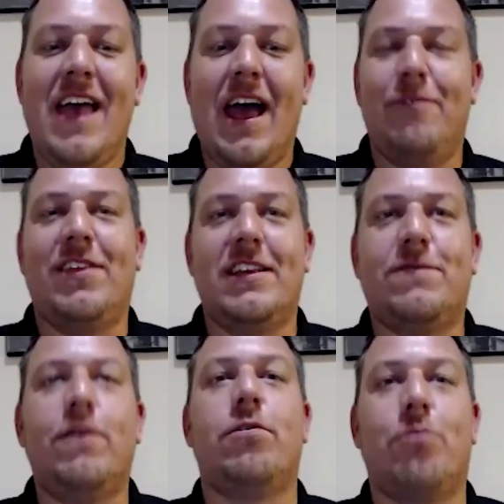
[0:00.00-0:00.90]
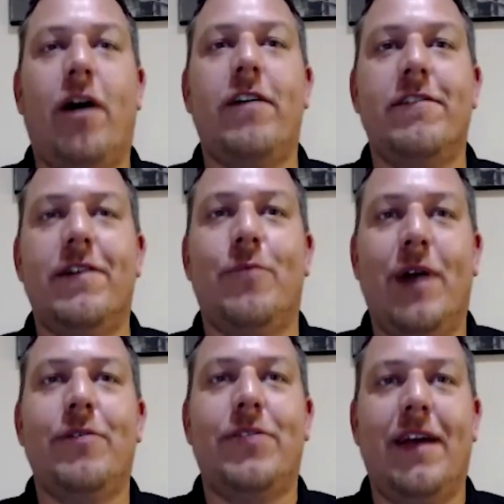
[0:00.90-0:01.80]
everything's full throttle and we're
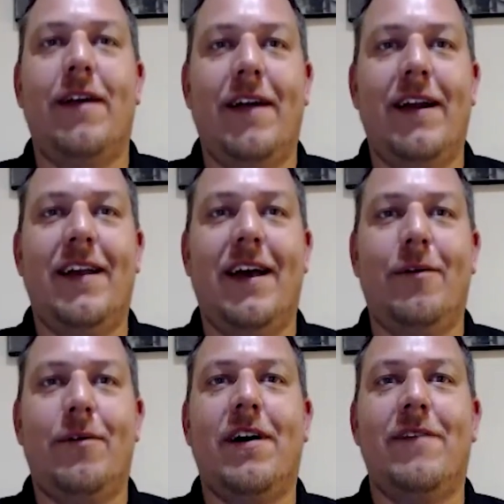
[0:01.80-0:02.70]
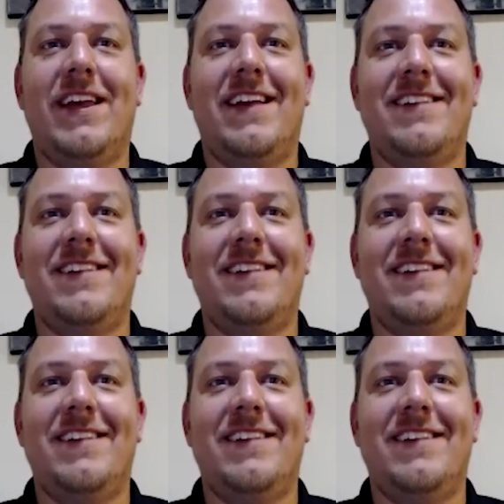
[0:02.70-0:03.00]
out there and we're loving it.